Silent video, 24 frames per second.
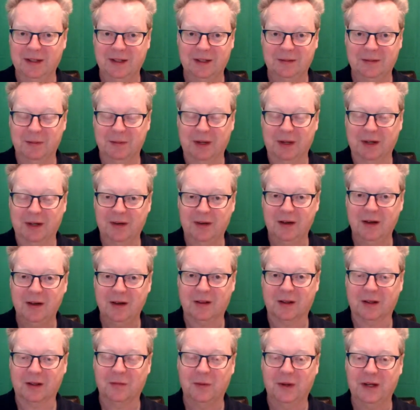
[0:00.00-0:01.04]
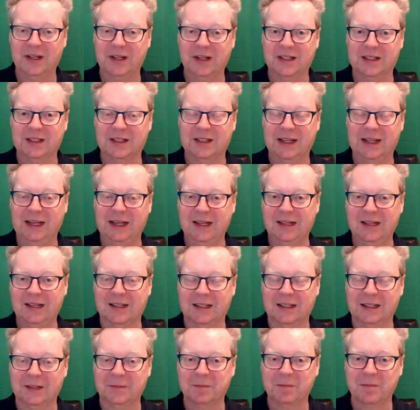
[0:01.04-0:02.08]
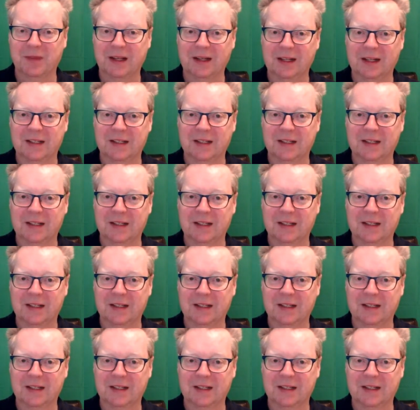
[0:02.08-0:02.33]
My my father went to Italy